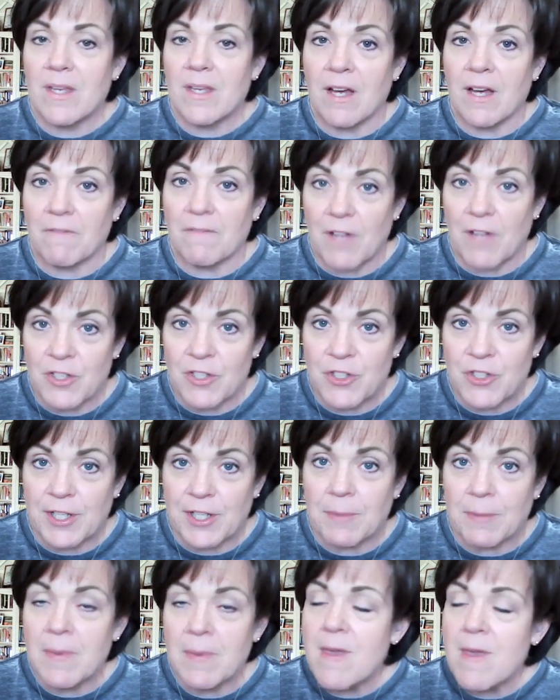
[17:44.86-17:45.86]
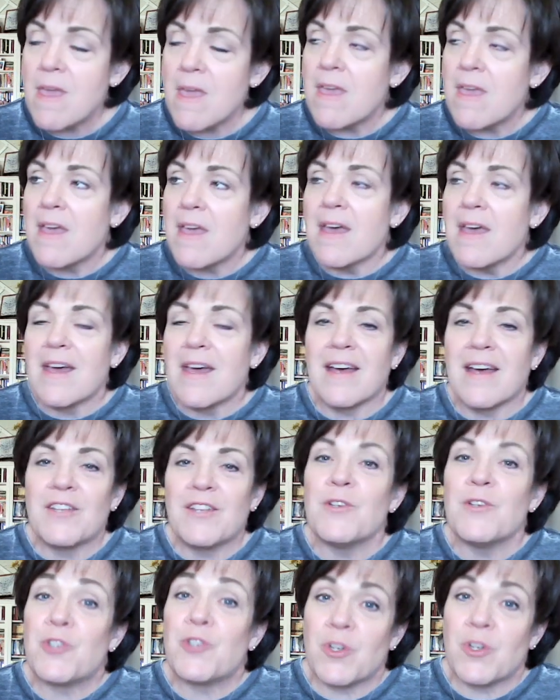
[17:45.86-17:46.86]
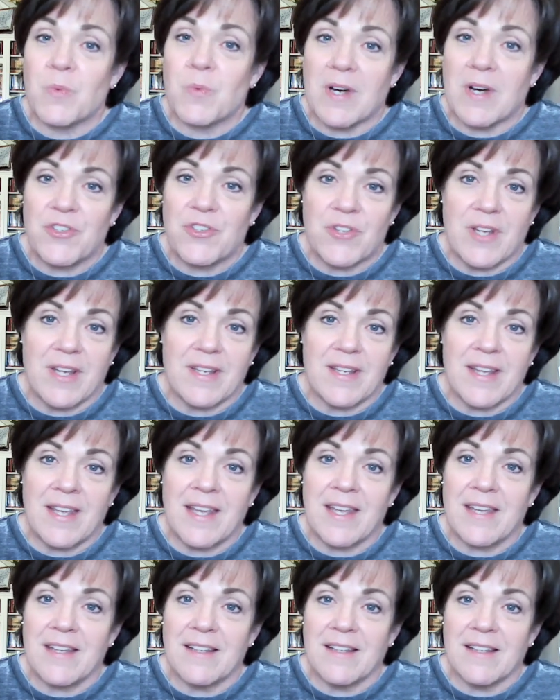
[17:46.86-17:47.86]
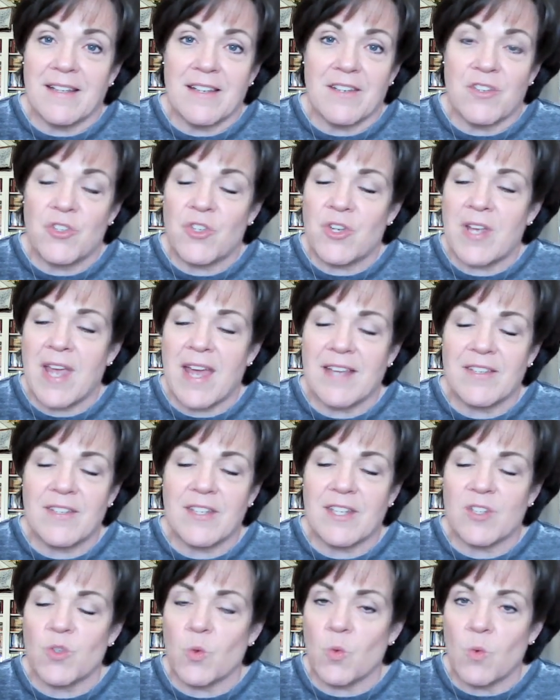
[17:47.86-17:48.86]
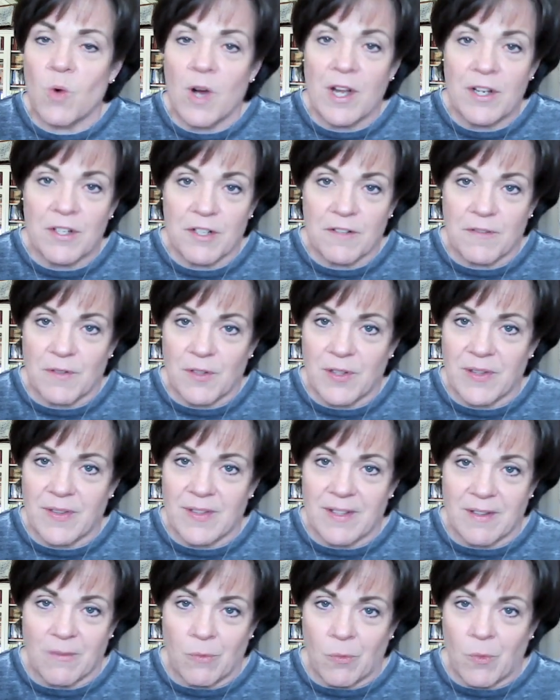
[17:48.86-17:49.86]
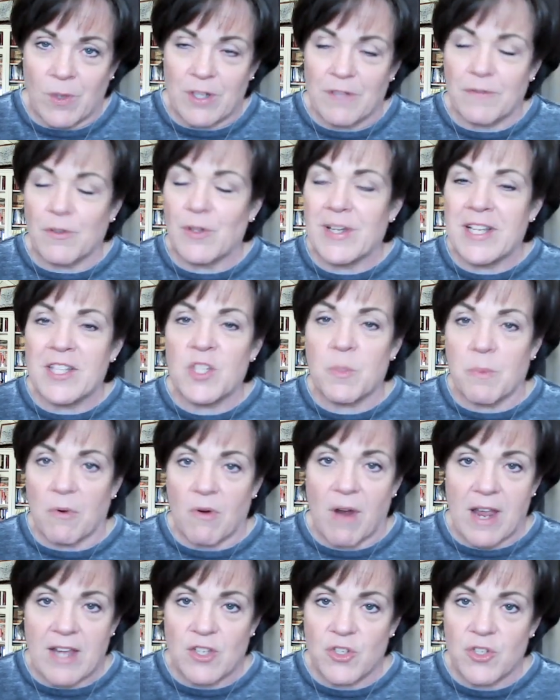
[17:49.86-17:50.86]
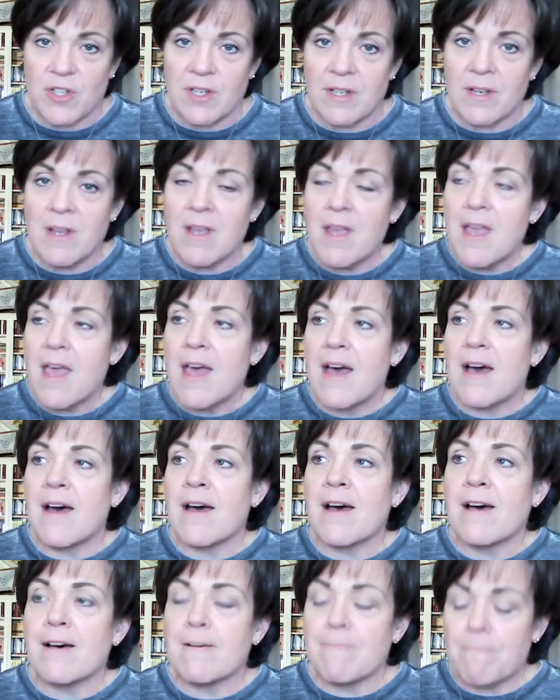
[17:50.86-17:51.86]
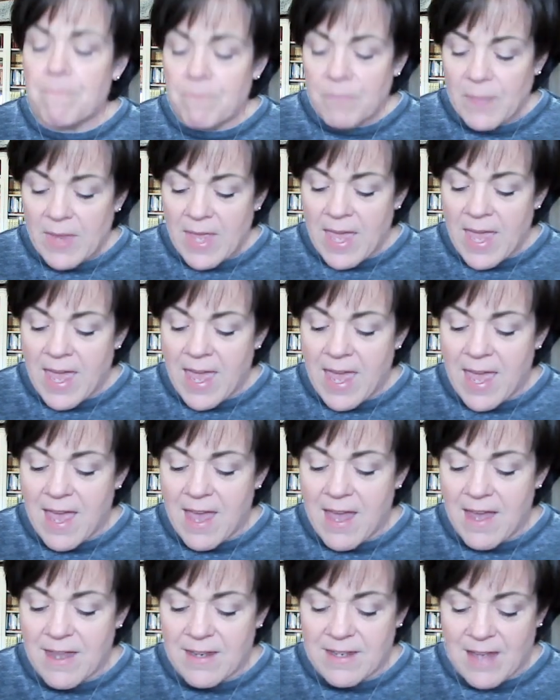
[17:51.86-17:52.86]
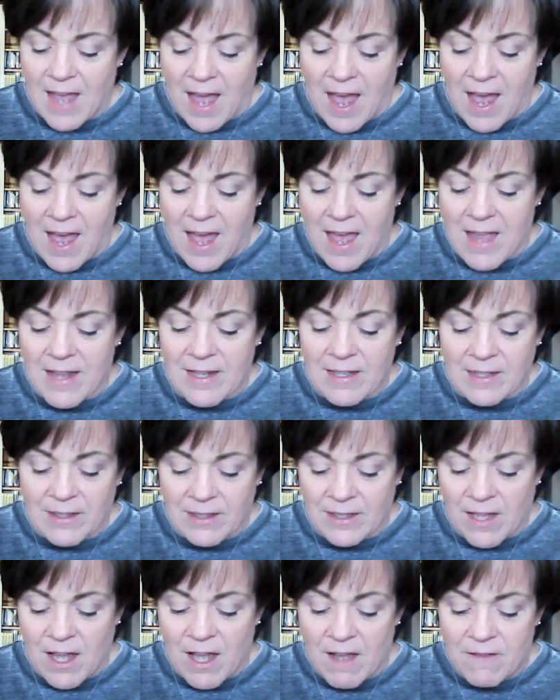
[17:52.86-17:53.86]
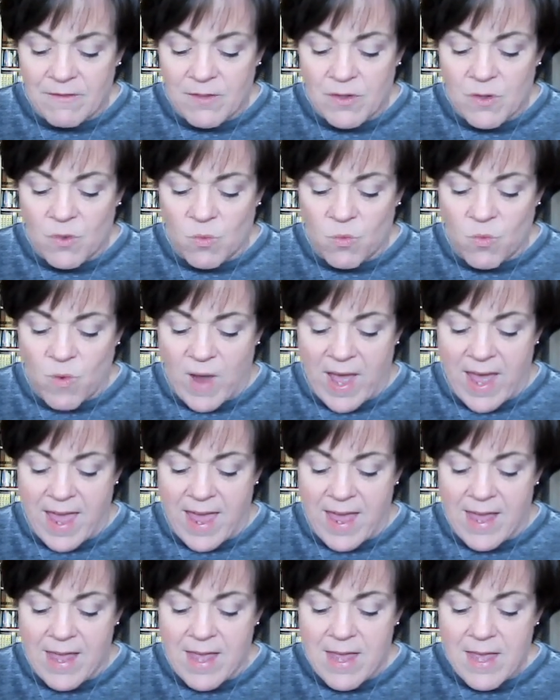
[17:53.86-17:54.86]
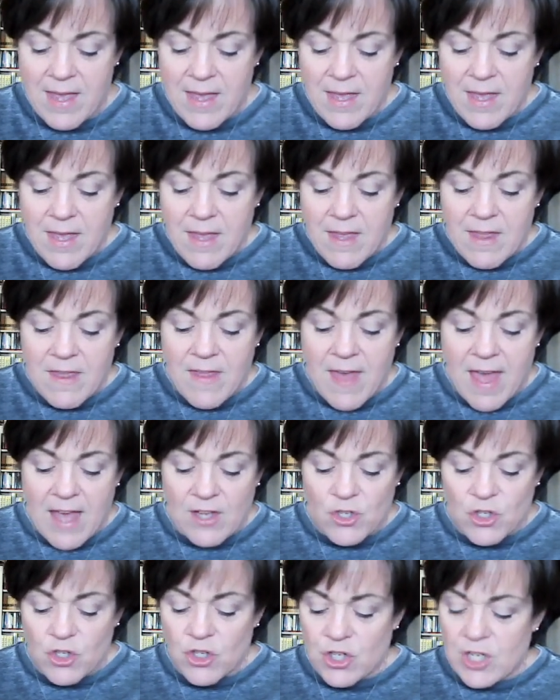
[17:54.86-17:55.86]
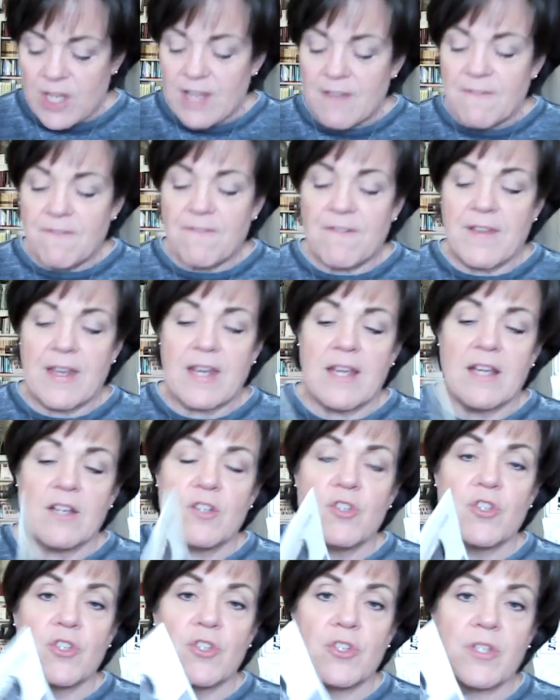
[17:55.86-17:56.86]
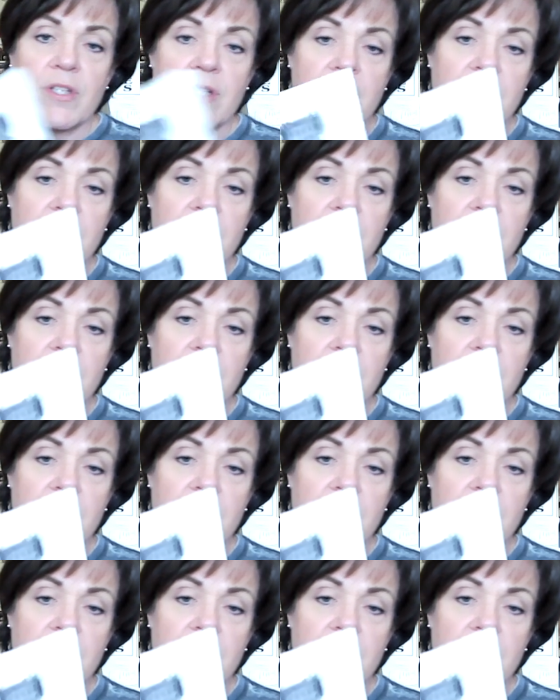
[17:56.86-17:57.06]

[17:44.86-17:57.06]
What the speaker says: Flosstube, you should watch it. She has such wonderful inspiration, and I loved the way that she finished